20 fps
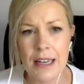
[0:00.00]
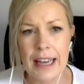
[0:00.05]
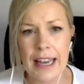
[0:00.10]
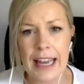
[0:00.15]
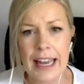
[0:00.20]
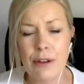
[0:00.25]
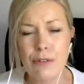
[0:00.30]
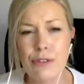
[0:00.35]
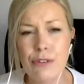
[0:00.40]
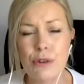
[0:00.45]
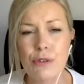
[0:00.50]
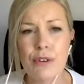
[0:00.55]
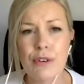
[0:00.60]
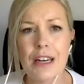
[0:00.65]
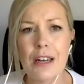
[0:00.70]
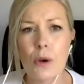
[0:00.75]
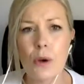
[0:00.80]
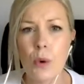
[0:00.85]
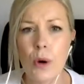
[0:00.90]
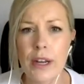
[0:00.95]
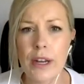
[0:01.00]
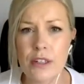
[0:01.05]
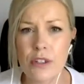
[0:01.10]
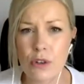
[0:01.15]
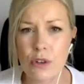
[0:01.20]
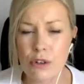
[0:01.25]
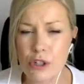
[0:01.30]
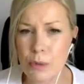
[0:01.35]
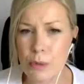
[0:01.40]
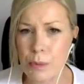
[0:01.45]
if they're feeling quite
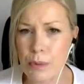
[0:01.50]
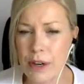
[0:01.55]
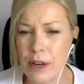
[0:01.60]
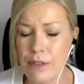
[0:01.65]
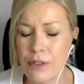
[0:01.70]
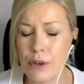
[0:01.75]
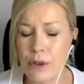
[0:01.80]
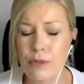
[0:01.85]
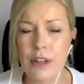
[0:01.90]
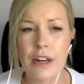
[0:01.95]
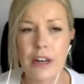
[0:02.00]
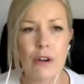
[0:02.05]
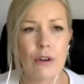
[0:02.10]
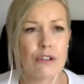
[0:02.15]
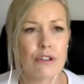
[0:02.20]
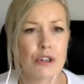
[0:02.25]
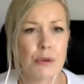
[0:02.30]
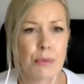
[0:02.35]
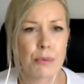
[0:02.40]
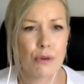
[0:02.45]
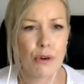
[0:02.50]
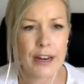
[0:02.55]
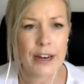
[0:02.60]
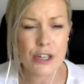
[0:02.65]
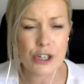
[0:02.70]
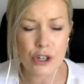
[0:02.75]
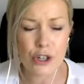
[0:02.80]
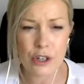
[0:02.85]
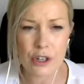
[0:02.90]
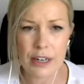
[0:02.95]
under if they're feeling under
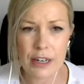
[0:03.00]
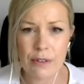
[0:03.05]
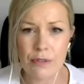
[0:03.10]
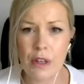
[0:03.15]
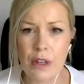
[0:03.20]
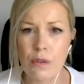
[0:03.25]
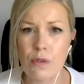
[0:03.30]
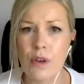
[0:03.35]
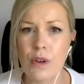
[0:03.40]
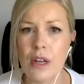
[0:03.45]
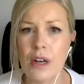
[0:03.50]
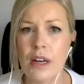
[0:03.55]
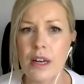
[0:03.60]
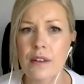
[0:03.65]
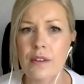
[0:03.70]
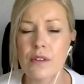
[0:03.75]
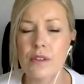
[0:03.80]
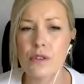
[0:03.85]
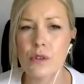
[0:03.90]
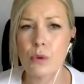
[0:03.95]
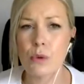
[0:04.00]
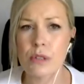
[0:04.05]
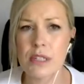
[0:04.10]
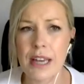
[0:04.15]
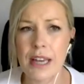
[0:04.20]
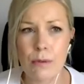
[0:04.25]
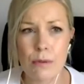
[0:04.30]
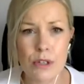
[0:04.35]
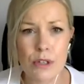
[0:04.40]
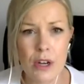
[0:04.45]
pressure if they feel like there's no
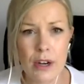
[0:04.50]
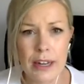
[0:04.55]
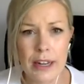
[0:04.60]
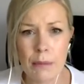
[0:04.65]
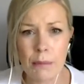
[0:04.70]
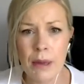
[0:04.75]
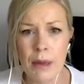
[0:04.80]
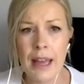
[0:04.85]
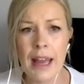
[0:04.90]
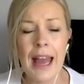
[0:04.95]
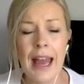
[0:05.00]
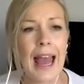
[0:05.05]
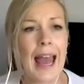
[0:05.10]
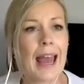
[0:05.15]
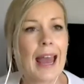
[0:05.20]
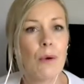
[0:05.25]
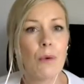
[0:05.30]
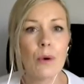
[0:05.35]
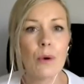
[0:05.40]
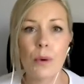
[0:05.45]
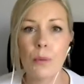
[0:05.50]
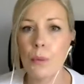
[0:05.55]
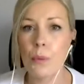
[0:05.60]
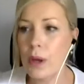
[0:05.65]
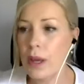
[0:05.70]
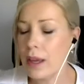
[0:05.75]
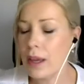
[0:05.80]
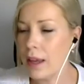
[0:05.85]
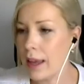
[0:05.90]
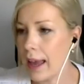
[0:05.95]
downtime how can
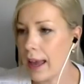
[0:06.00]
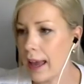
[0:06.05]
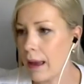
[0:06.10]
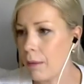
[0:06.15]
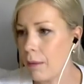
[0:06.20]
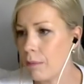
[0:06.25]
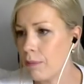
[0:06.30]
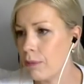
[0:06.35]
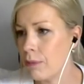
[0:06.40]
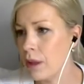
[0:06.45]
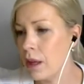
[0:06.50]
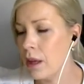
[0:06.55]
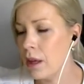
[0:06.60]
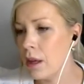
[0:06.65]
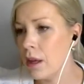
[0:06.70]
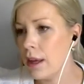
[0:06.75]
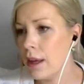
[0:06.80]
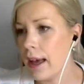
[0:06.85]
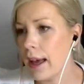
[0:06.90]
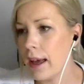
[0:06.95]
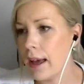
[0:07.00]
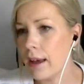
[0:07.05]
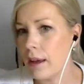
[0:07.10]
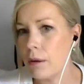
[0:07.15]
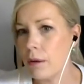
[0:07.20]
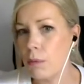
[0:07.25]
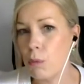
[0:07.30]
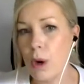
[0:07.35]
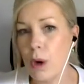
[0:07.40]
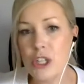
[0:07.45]
we um
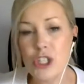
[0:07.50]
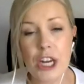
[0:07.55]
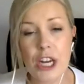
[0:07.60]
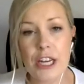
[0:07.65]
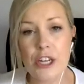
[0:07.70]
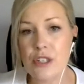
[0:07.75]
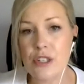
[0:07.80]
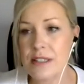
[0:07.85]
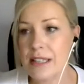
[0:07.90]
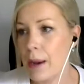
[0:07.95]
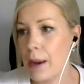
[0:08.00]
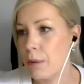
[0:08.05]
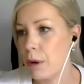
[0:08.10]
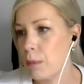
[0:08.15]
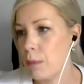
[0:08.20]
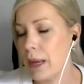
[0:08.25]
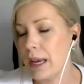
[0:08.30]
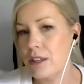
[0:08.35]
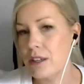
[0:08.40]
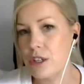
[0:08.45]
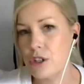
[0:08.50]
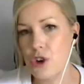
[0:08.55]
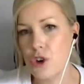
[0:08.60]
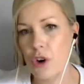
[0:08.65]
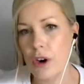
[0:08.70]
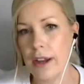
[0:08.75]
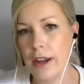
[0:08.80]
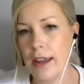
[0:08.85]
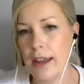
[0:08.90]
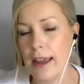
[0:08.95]
uh, what changes can we make to
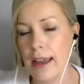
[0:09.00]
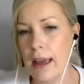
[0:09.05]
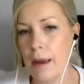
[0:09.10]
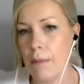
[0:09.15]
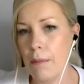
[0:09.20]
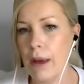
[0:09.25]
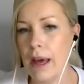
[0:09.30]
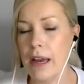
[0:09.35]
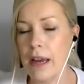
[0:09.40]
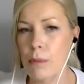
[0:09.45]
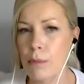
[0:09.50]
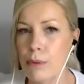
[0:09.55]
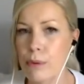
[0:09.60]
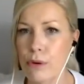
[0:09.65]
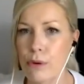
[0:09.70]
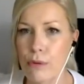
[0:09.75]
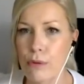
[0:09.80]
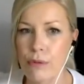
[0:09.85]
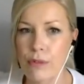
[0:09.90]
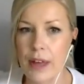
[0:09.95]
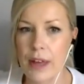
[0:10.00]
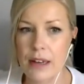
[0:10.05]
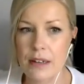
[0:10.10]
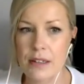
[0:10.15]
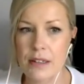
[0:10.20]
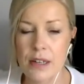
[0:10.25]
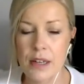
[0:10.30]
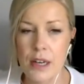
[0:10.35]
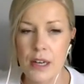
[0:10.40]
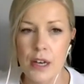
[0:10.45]
try um, and improve that
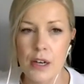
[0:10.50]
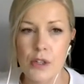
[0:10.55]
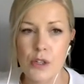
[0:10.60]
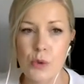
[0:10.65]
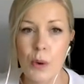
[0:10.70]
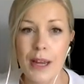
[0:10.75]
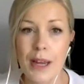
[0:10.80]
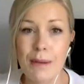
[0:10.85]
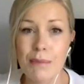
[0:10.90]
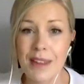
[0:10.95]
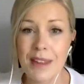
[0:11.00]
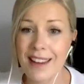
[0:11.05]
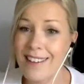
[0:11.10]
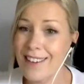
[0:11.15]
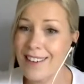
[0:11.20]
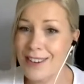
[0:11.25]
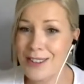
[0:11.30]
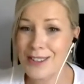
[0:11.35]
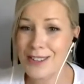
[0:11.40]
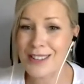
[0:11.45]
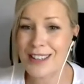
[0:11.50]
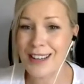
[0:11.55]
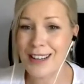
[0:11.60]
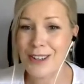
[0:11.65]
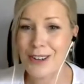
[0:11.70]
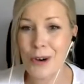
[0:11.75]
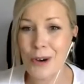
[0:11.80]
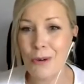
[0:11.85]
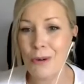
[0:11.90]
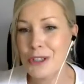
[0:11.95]
so i'm there as i
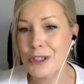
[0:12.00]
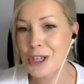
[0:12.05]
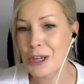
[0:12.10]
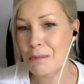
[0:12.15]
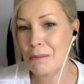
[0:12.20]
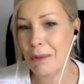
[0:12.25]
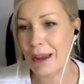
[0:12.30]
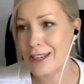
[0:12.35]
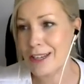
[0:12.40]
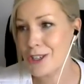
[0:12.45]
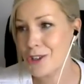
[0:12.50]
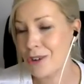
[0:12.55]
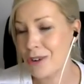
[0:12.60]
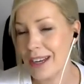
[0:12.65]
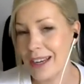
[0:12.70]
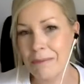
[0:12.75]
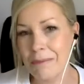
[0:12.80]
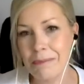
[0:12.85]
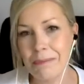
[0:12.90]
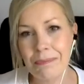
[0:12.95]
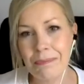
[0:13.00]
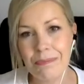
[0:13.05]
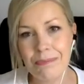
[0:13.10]
said coaching mentoring